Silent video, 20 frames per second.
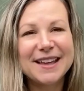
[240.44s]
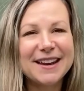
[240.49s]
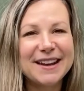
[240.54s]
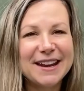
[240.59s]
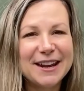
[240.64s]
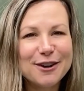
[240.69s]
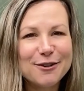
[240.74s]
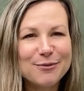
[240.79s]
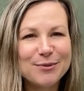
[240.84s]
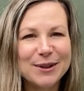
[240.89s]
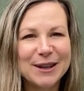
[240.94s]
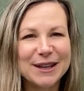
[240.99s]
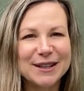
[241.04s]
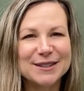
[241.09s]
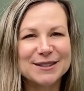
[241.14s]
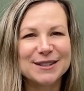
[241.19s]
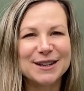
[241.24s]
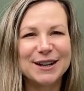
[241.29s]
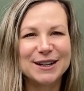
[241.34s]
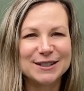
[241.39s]
that native
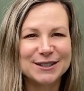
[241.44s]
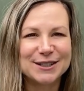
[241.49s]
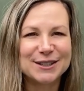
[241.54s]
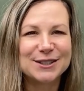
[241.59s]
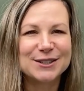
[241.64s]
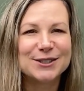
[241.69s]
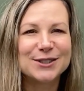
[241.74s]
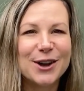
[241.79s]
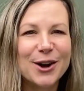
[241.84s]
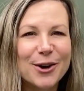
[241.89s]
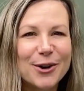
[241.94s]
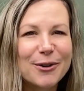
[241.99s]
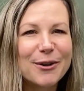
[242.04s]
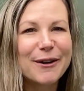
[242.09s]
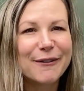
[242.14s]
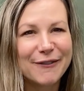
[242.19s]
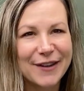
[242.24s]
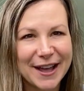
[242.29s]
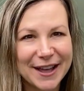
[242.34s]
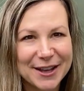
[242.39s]
plants are so
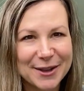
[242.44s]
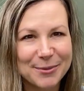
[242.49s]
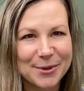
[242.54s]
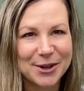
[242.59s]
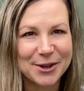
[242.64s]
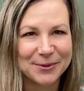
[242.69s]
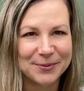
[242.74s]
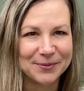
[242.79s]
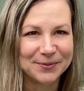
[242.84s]
valuable.